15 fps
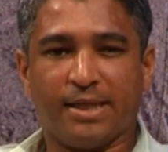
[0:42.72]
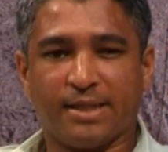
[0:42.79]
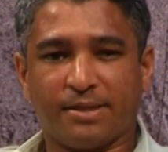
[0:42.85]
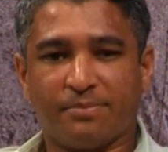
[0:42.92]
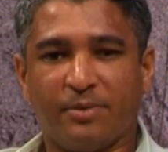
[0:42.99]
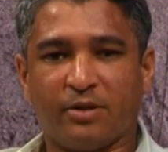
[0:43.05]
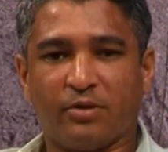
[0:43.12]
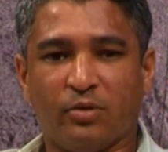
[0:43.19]

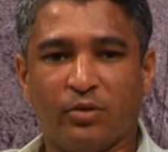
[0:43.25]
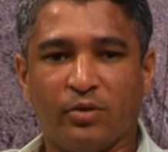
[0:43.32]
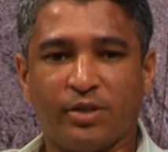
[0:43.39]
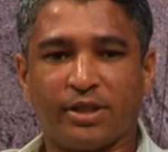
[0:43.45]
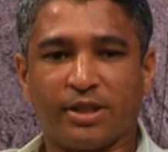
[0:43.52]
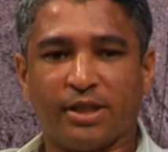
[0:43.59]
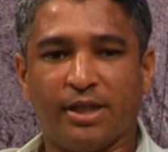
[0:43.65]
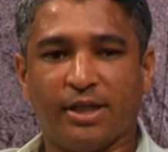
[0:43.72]

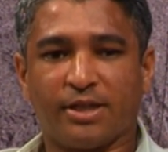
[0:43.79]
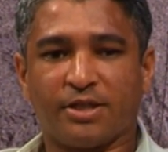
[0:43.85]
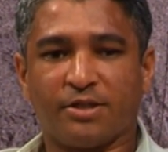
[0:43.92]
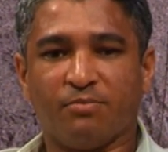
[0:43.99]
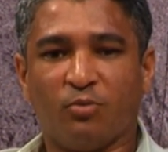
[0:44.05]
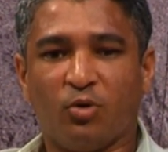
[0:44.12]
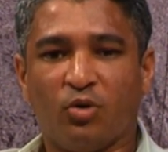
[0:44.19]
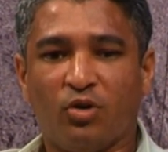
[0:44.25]
because it's
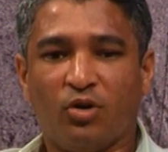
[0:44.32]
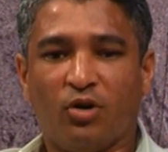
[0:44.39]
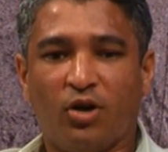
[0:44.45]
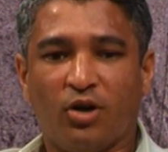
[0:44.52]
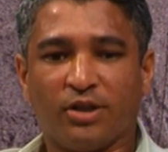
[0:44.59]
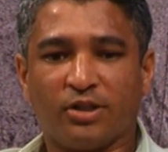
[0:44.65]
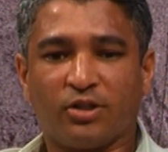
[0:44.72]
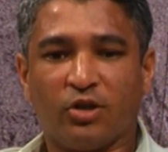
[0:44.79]
more
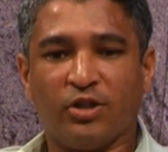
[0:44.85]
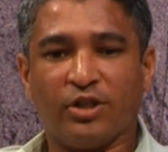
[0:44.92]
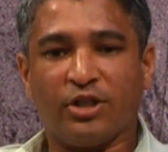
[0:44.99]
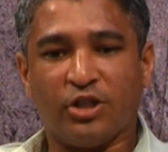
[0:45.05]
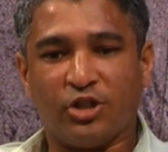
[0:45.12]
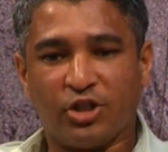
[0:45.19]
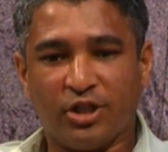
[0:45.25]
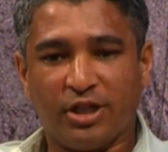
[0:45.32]
on
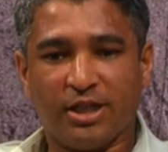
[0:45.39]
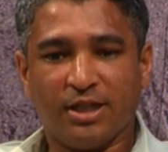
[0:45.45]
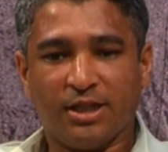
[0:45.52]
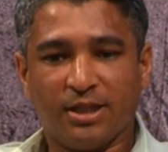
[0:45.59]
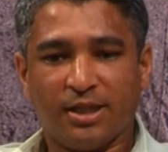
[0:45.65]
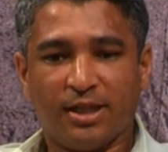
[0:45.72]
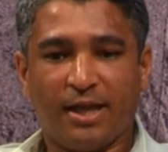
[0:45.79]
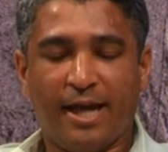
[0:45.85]
conditioning
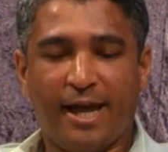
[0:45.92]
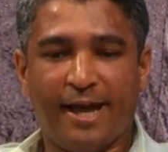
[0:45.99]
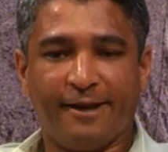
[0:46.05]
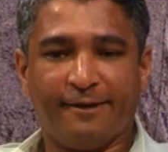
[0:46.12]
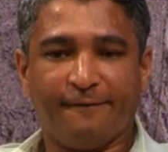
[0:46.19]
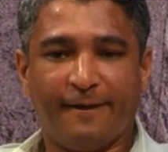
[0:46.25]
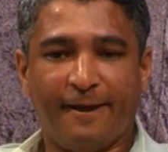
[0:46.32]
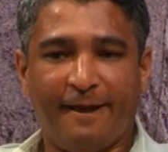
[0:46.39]

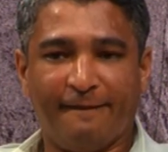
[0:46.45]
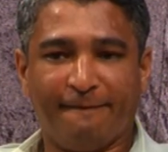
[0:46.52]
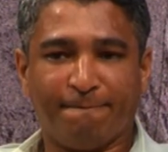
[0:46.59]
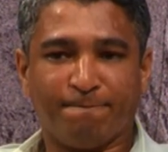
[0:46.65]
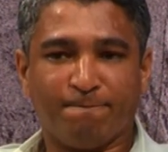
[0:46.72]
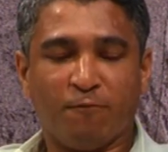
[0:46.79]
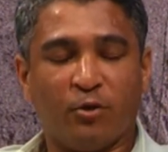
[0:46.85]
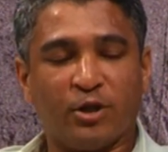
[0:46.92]
and
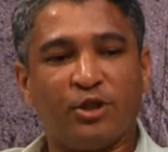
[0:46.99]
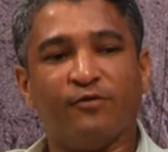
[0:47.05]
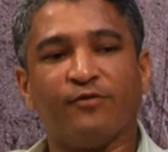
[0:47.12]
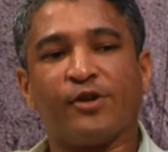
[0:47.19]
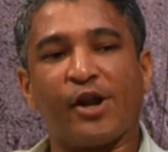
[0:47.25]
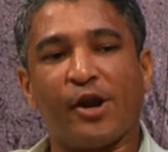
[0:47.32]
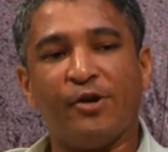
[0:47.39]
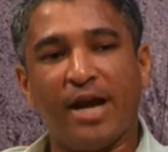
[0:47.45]
what you've
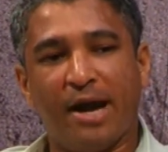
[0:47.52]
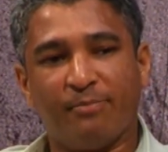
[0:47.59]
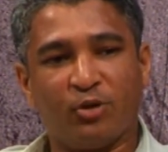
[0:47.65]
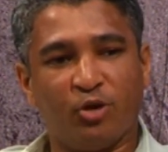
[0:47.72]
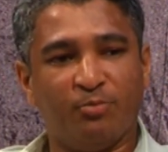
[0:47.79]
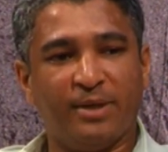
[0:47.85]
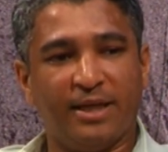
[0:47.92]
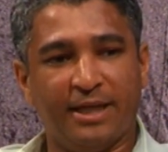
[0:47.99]
grown up to
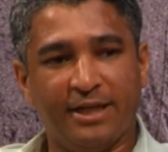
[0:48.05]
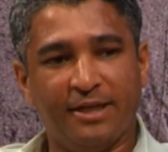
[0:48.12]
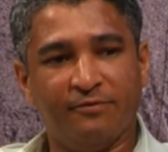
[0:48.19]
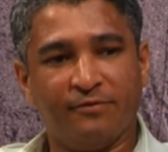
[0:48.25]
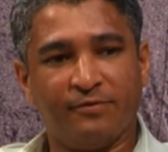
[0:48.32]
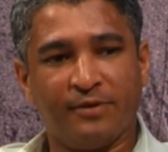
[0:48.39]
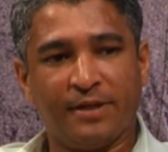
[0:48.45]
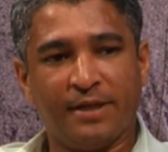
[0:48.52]
believe,
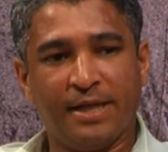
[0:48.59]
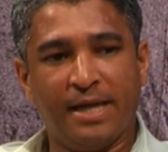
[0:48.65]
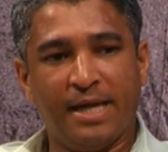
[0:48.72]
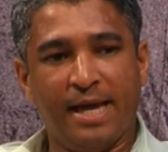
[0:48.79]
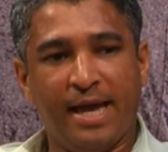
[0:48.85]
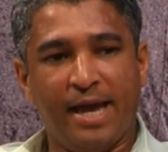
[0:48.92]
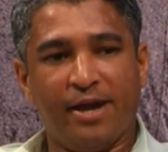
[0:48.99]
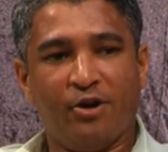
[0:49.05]

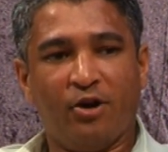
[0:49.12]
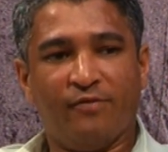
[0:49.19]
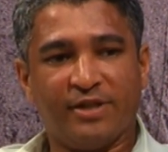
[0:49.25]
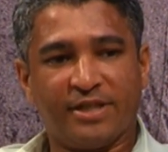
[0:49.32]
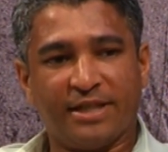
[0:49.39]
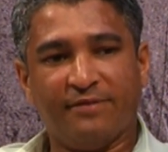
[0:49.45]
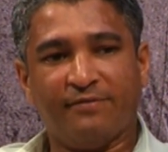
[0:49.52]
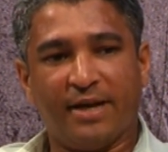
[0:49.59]
and
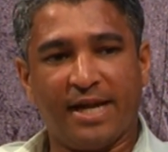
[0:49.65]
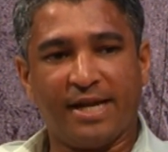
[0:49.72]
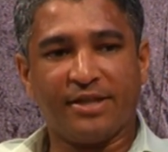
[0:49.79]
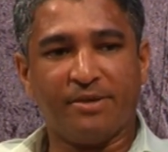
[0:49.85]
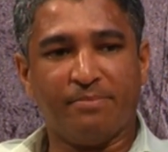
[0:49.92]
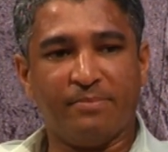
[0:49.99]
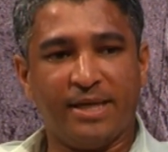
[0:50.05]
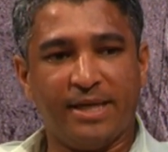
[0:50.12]
obviously via the
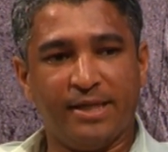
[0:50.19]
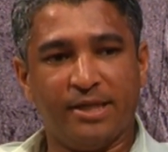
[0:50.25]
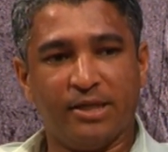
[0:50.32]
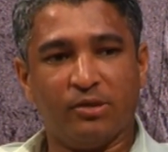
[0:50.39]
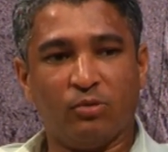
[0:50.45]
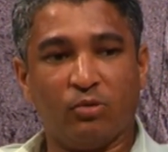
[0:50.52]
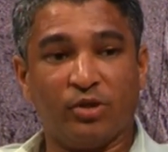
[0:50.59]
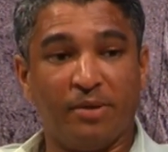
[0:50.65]
media
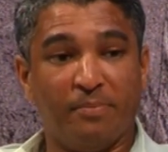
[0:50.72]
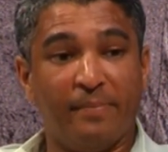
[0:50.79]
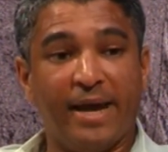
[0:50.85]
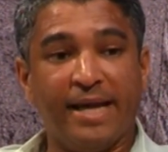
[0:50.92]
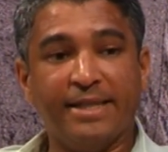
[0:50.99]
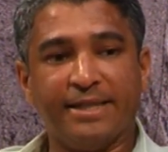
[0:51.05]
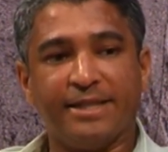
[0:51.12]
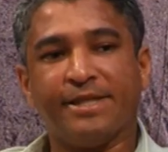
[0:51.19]
or the
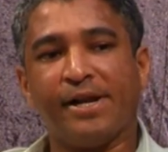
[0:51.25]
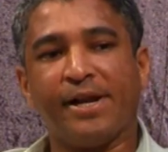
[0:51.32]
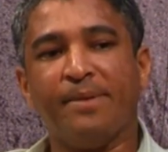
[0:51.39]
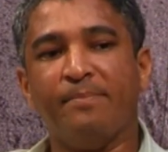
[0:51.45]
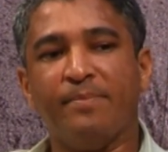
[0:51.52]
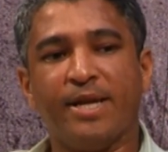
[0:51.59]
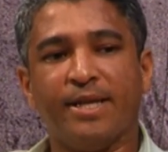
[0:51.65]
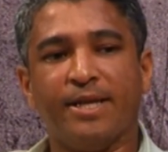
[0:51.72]
mainstream
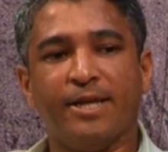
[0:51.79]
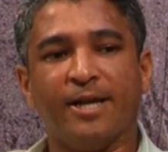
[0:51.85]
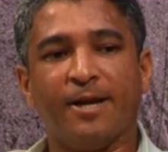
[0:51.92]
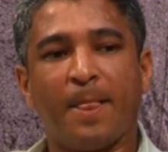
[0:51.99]
media,